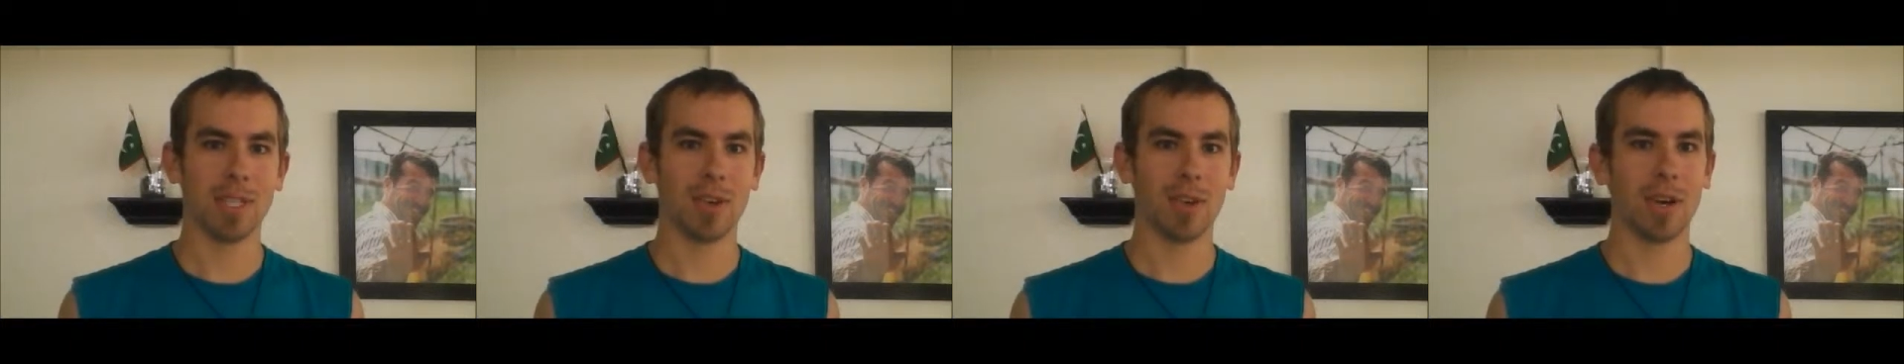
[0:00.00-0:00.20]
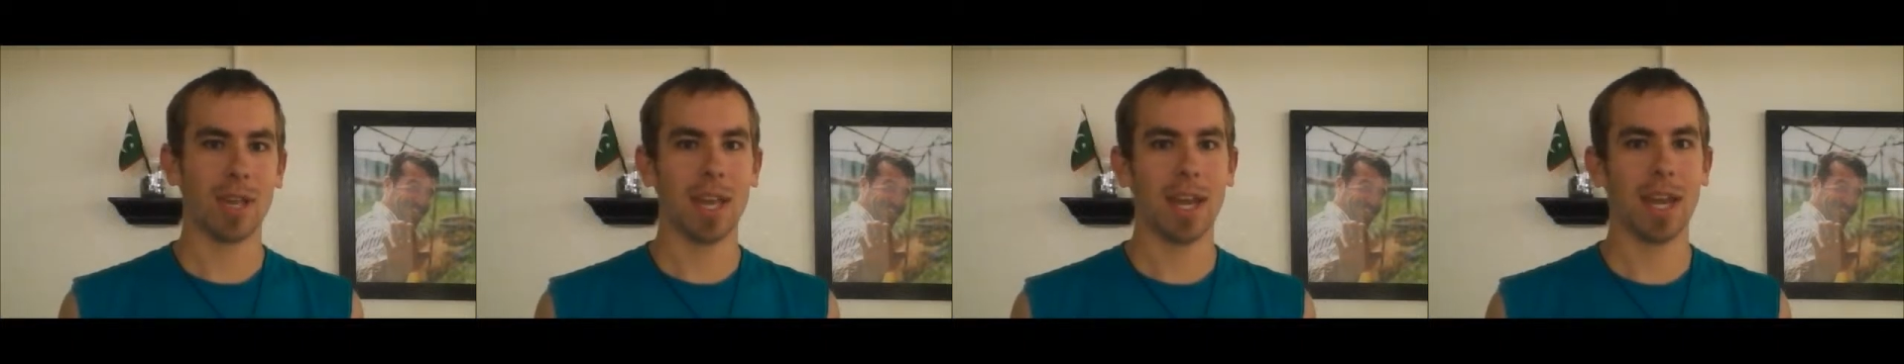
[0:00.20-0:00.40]
I
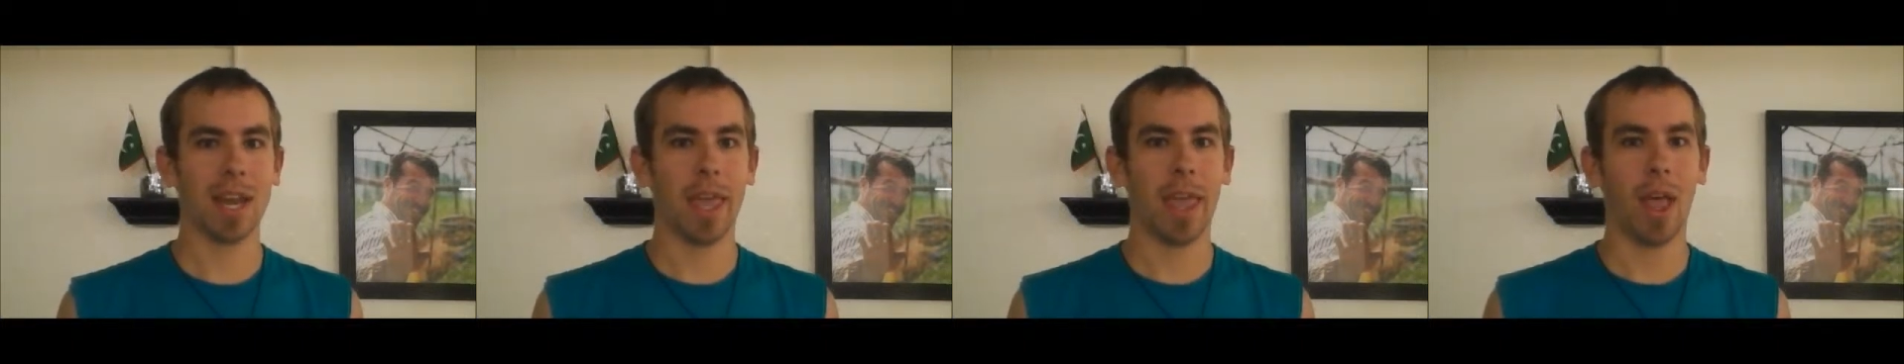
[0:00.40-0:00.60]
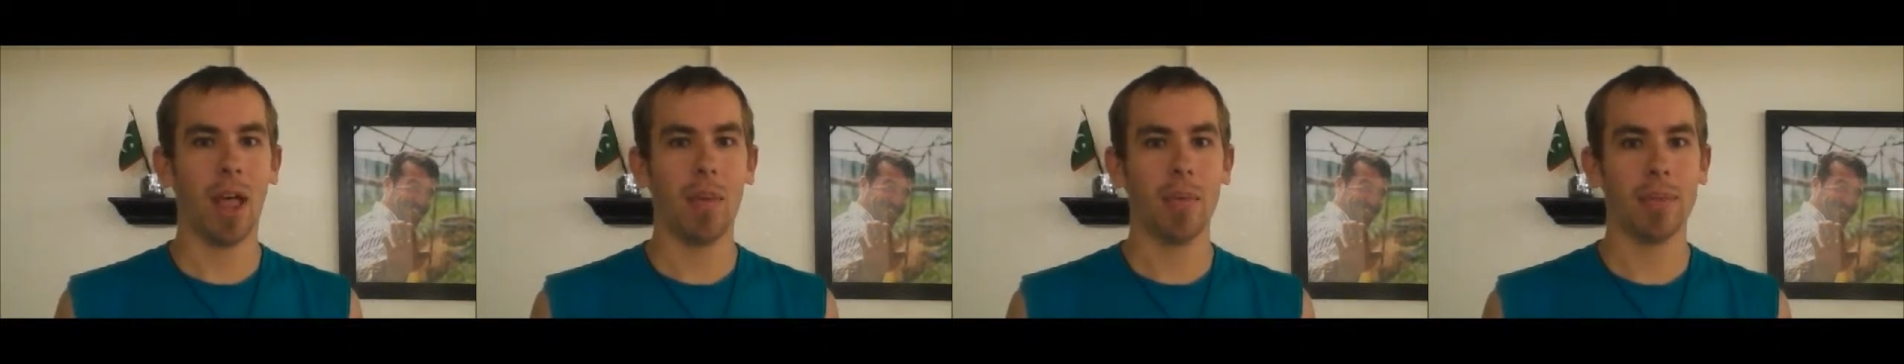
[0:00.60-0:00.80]
already had a
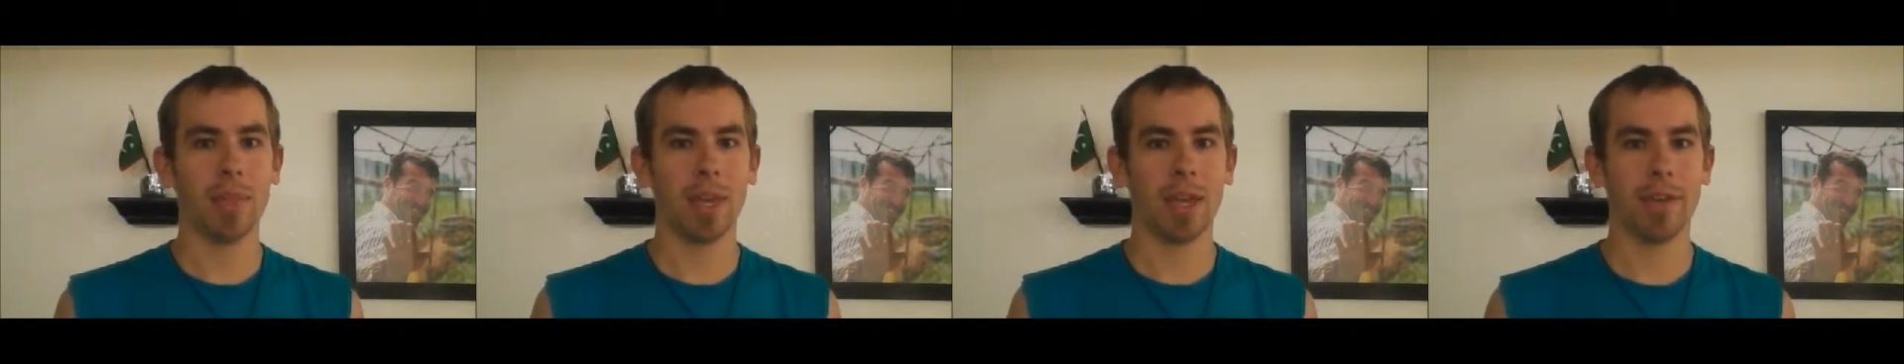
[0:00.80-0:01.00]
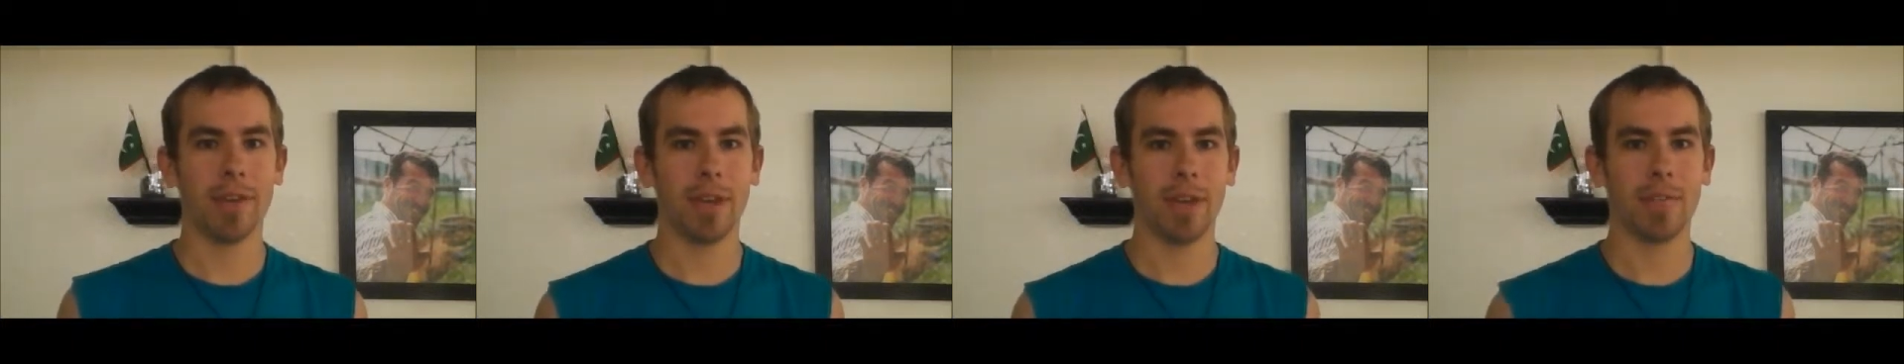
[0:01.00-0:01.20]
helmet
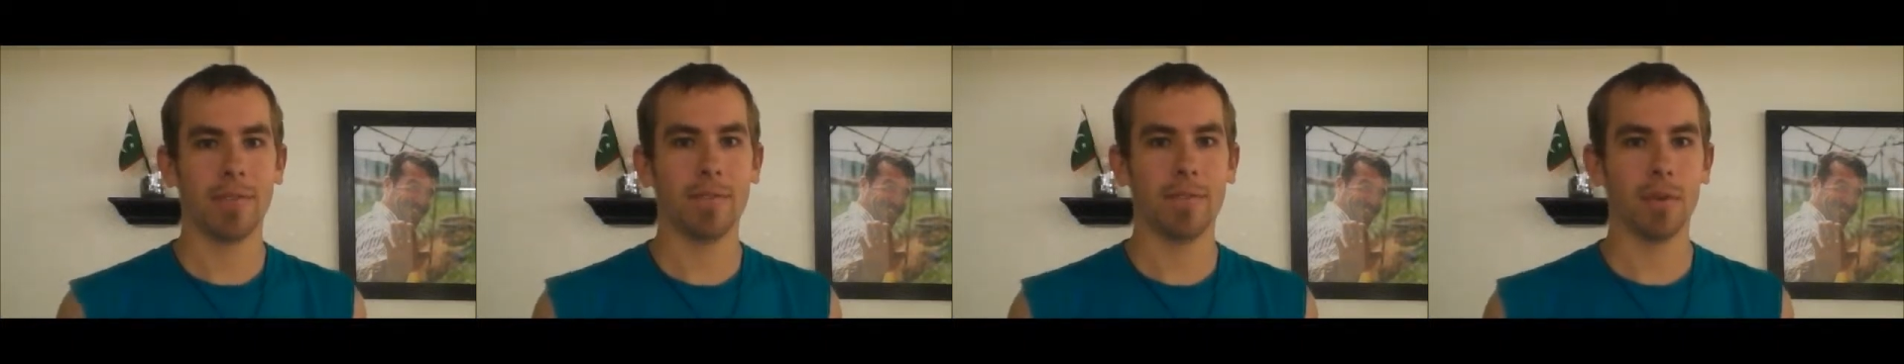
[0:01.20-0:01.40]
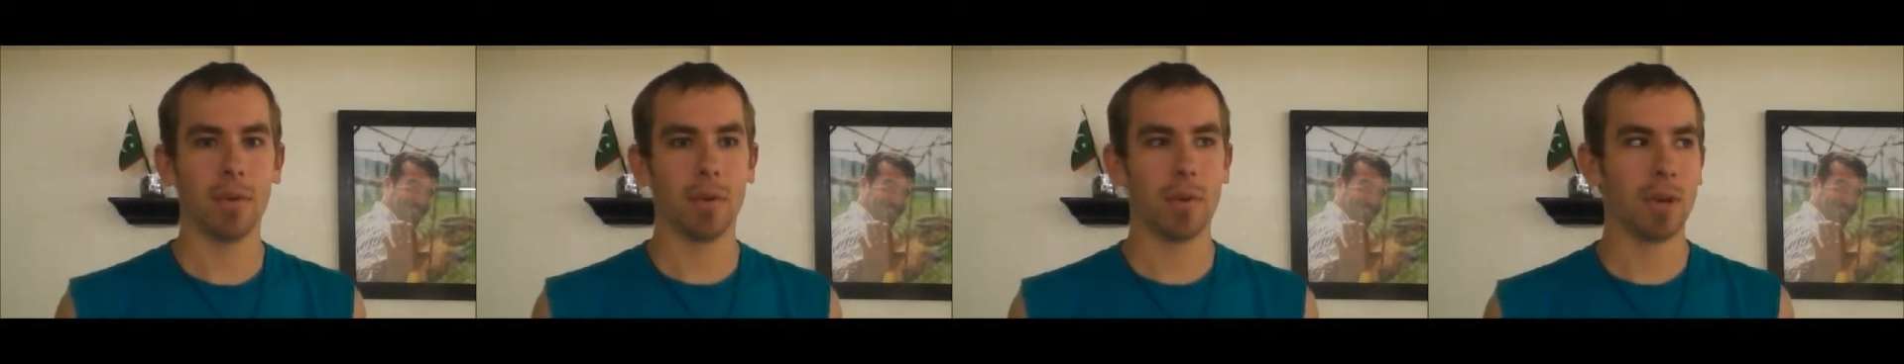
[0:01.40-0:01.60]
that I've had
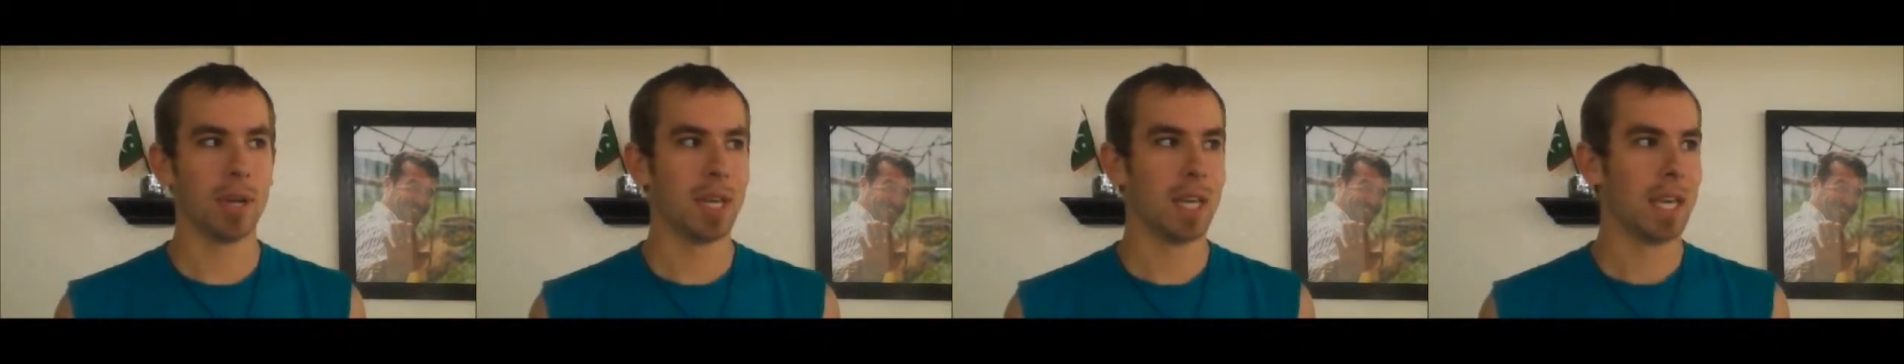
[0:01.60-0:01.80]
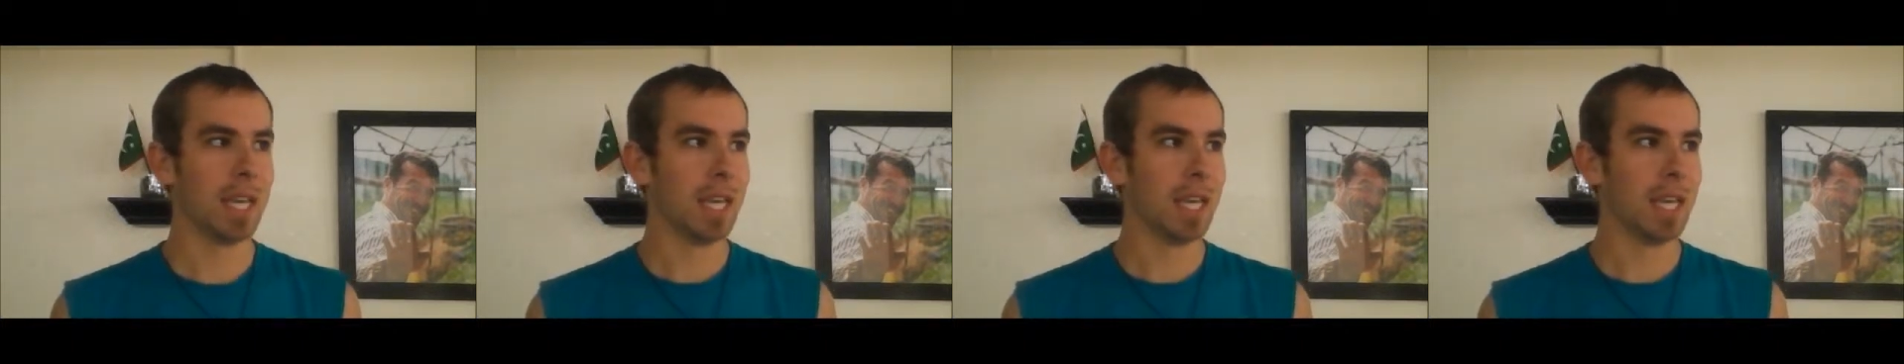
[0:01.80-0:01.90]
for